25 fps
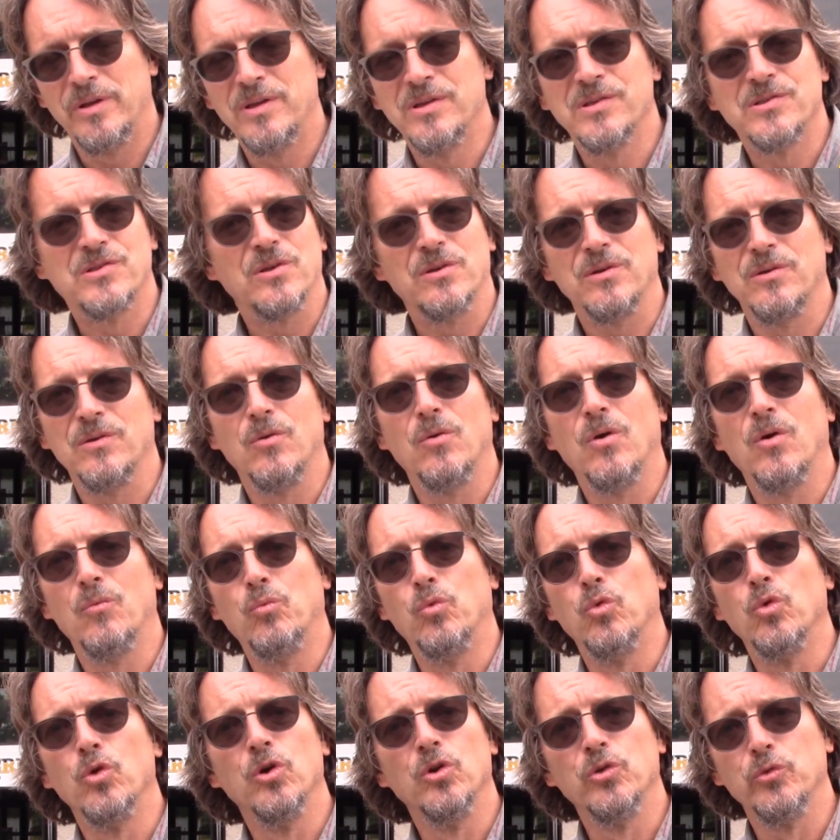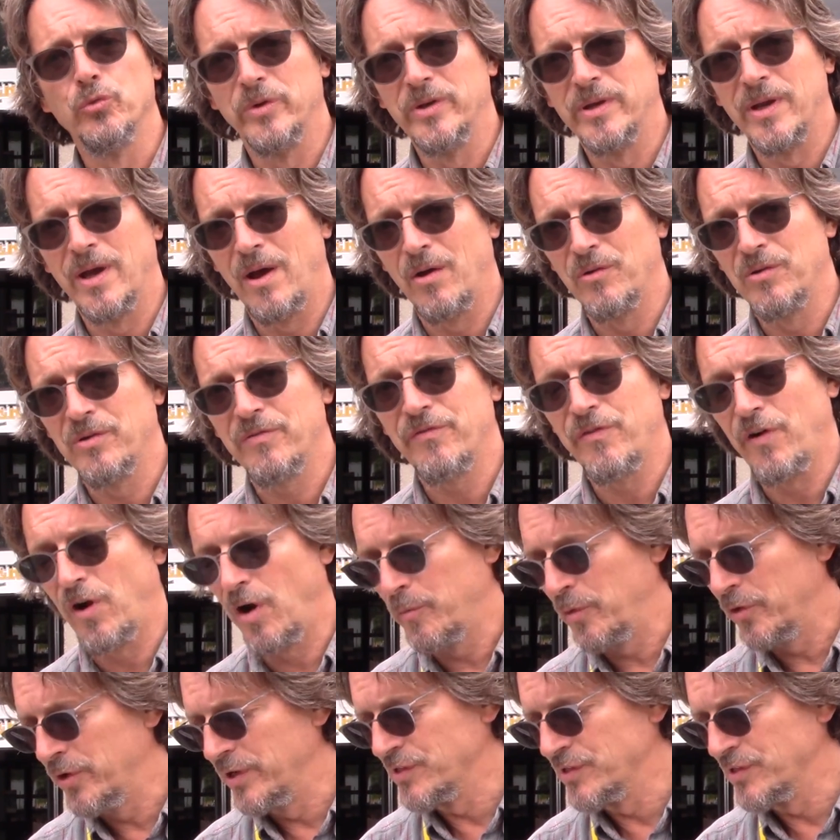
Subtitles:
is world-renowned farmer.